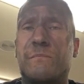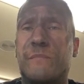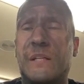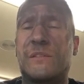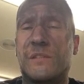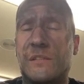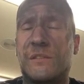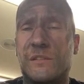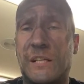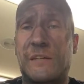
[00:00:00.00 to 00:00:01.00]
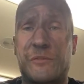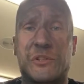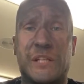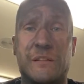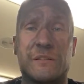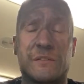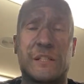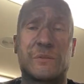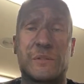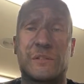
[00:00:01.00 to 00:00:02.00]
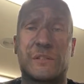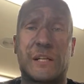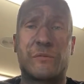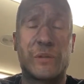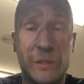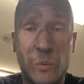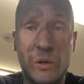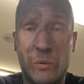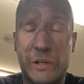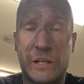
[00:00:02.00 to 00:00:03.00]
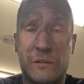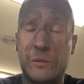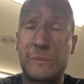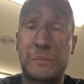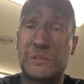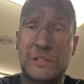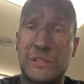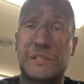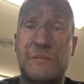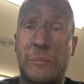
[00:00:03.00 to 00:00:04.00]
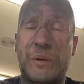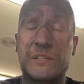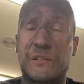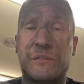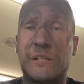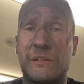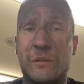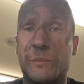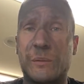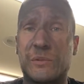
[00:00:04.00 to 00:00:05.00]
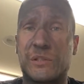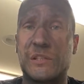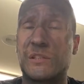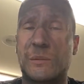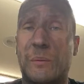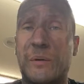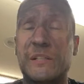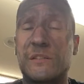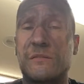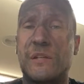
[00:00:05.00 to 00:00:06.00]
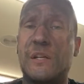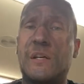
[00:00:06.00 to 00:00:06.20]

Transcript: it's designed for stainless. That's what it's designed for. It will work on aluminum because it does have abrasive in it, and aluminum just needs some abrasive.